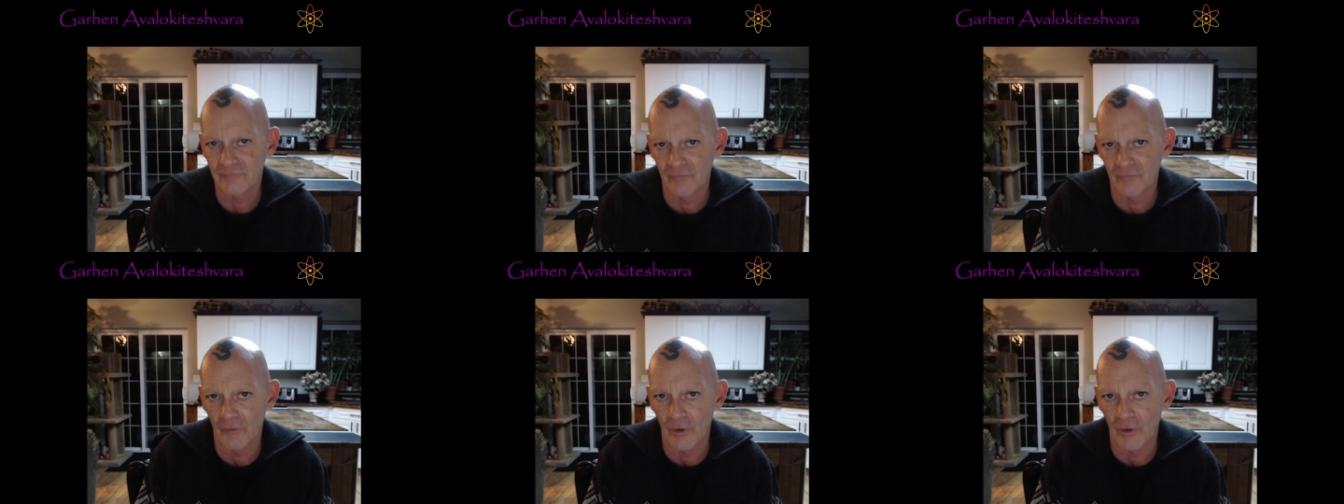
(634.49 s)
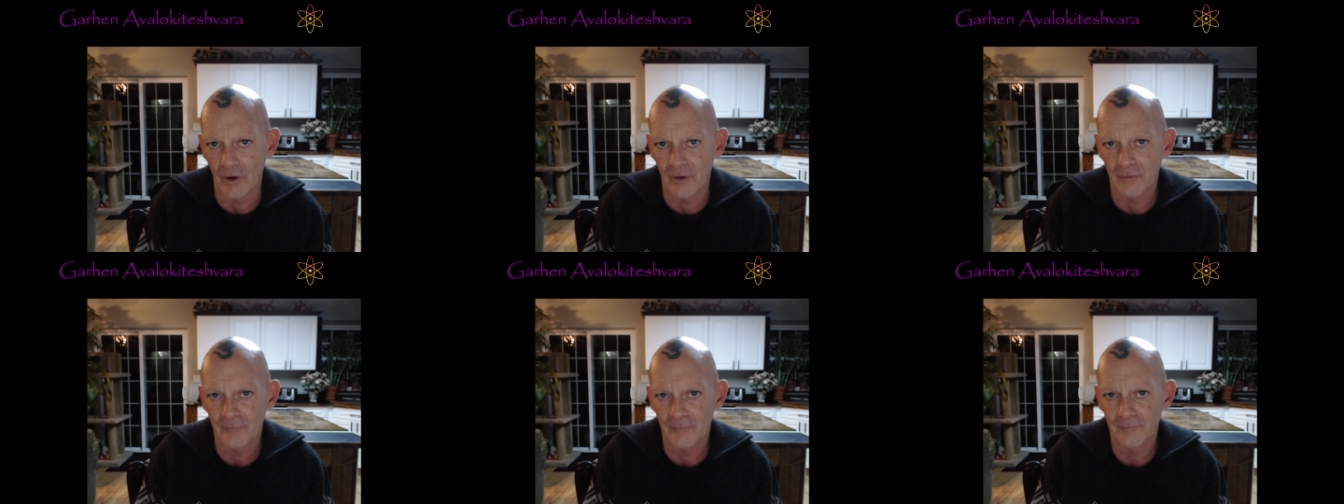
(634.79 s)

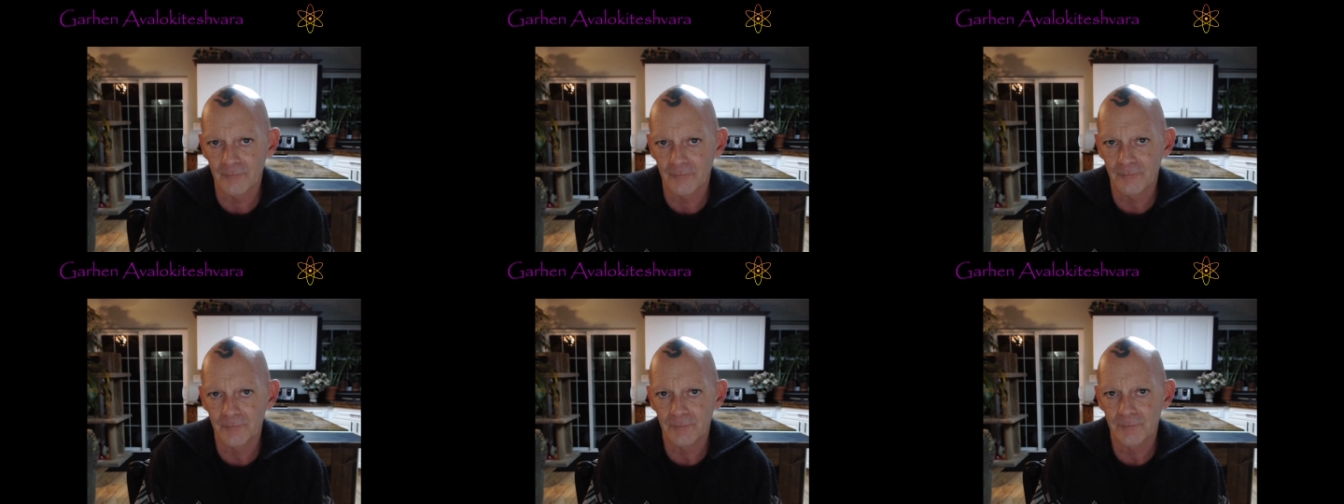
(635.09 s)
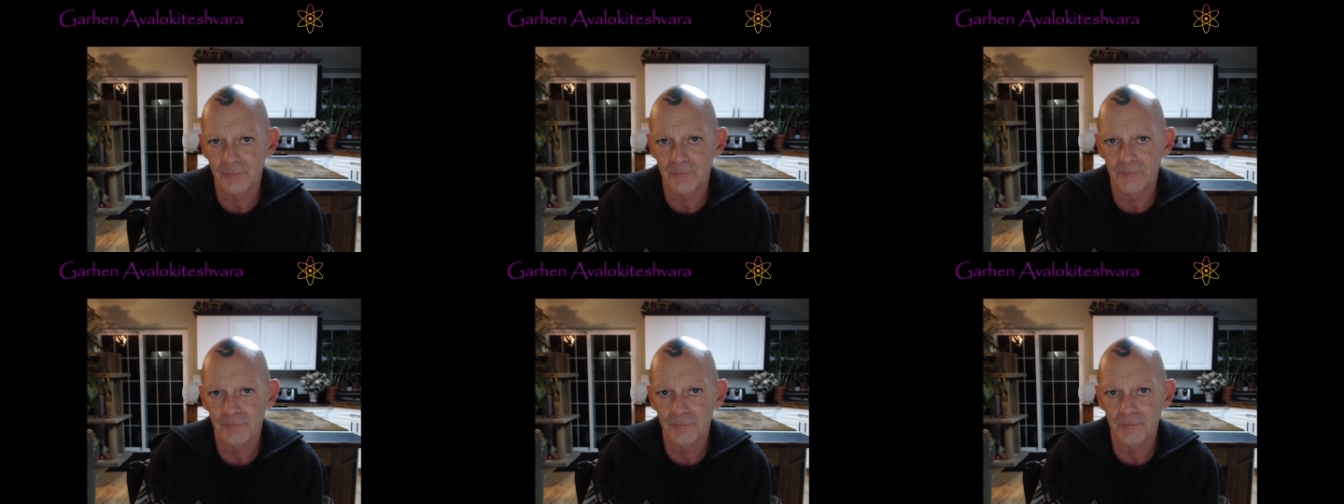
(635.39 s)
for,
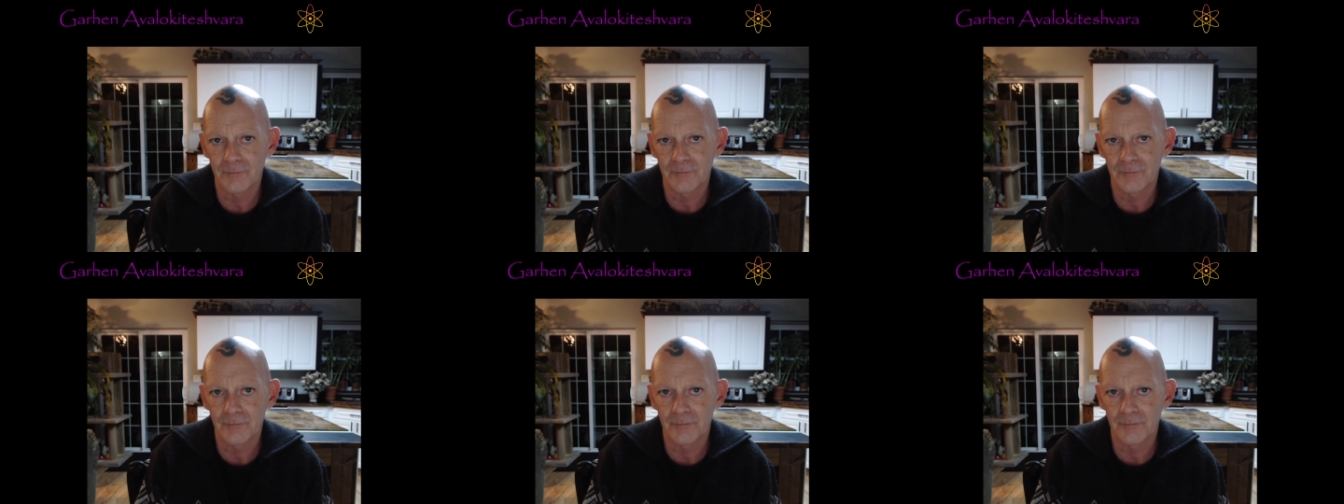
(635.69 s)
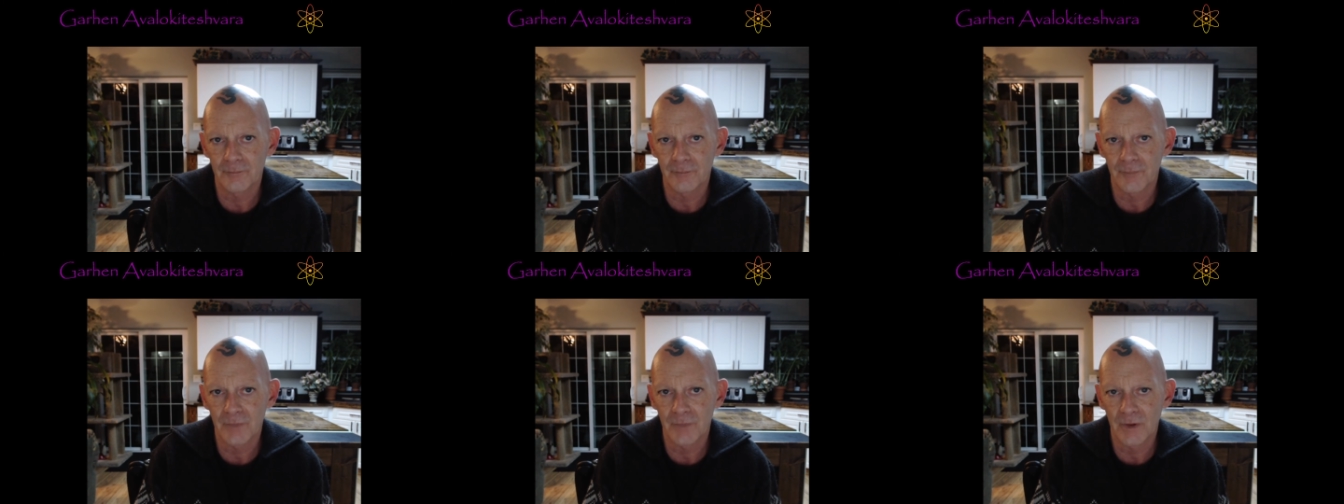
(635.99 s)

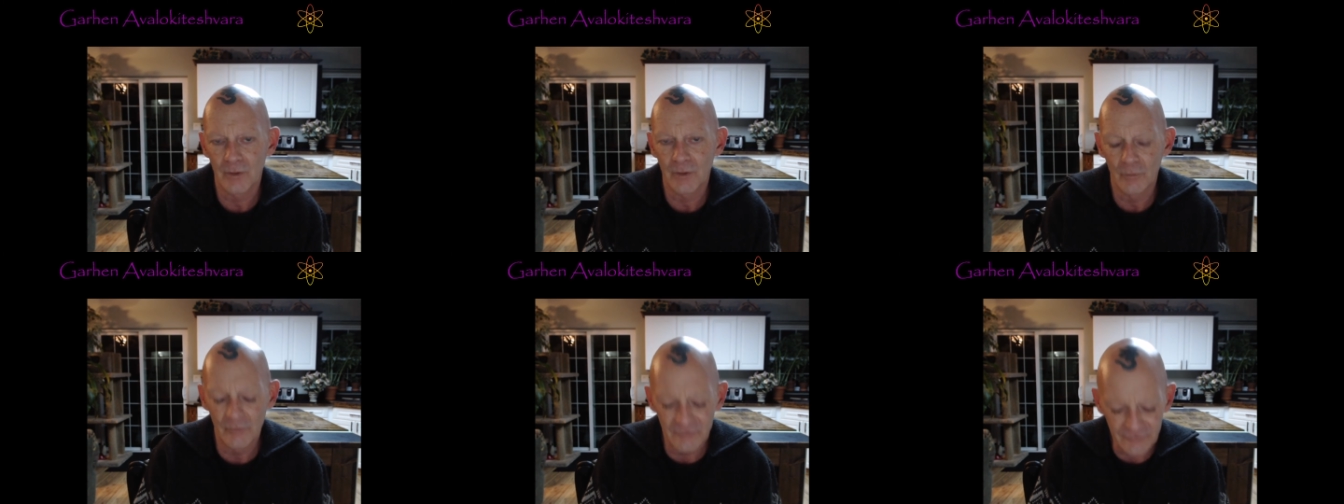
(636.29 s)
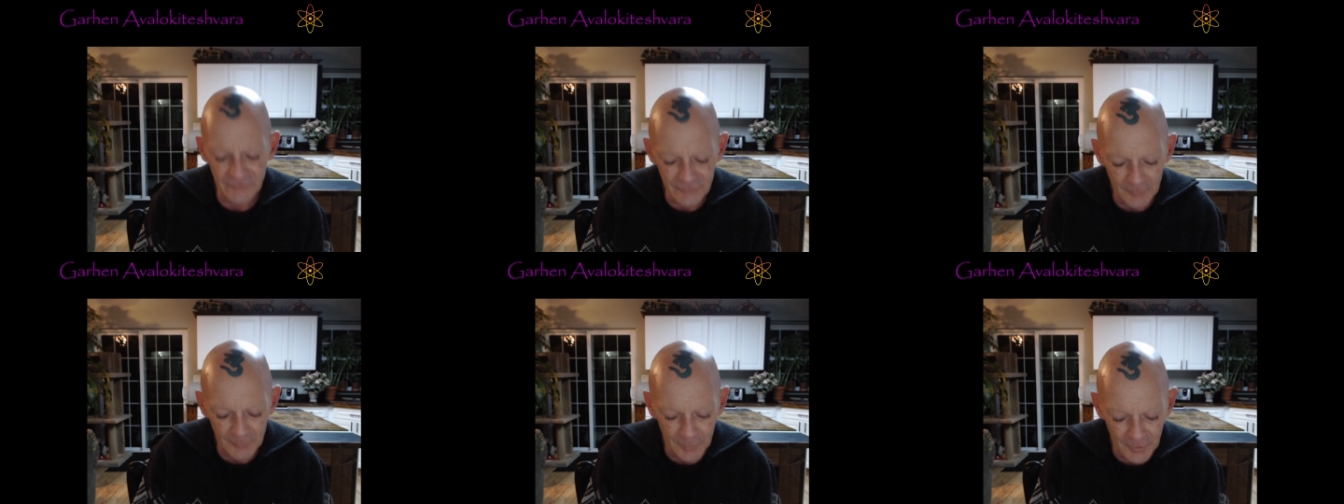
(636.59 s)
wish
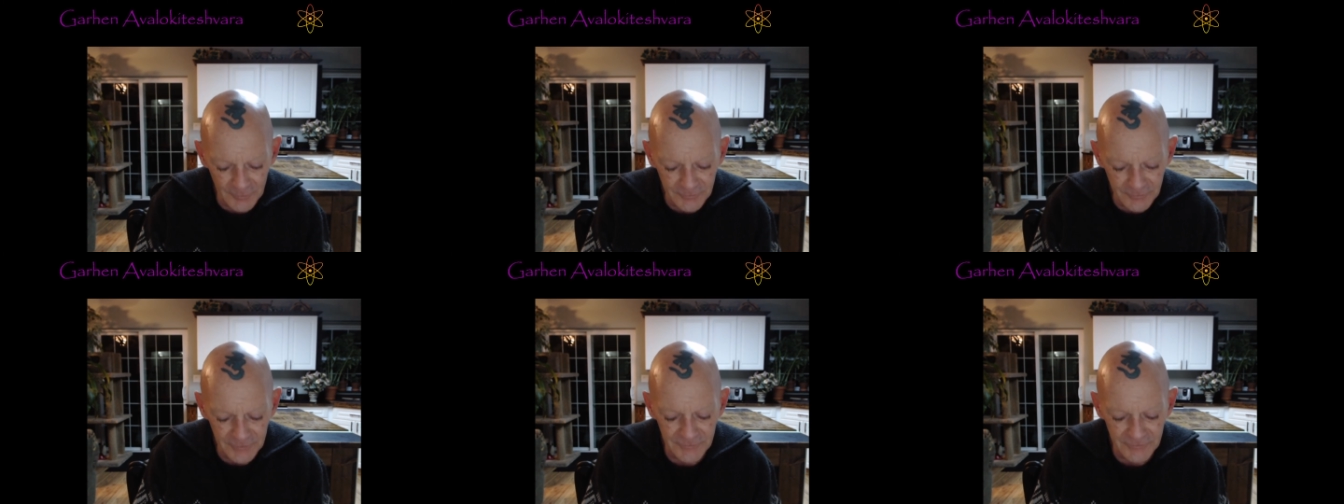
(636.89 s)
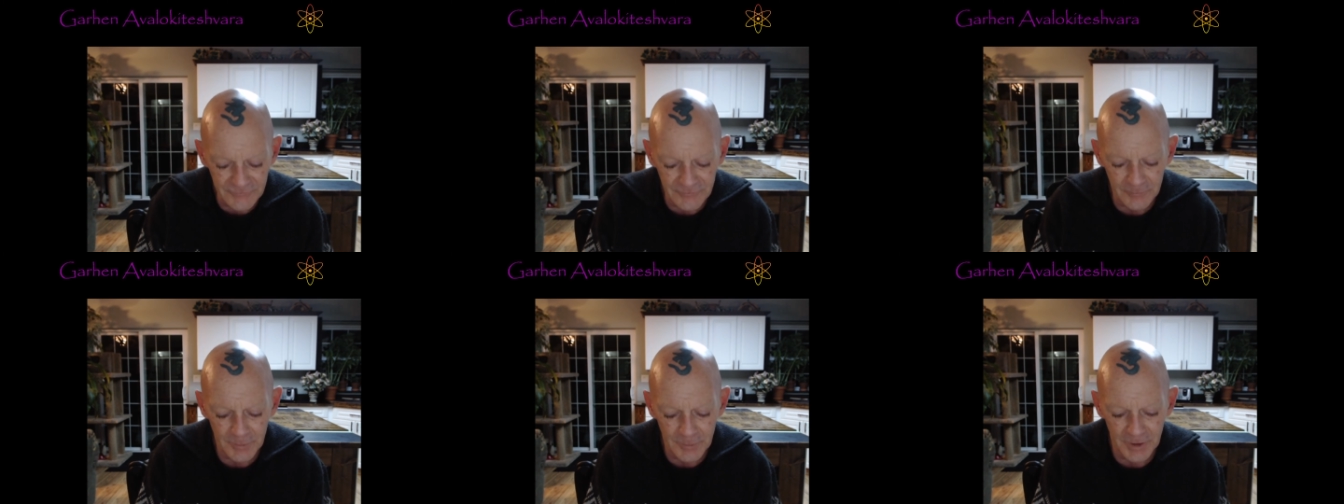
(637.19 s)
to
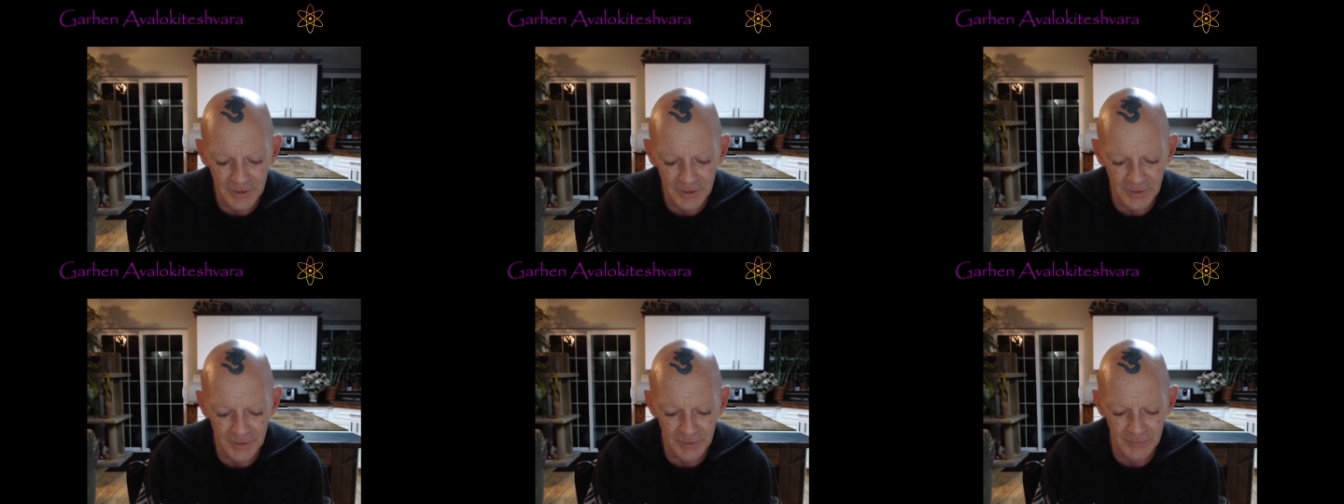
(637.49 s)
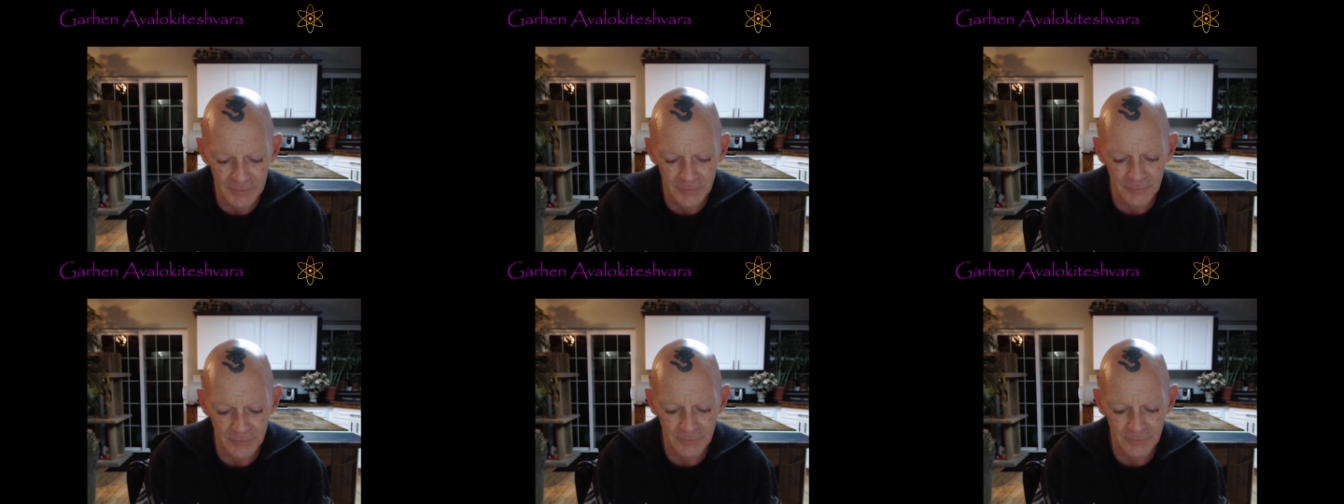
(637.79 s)
participate in,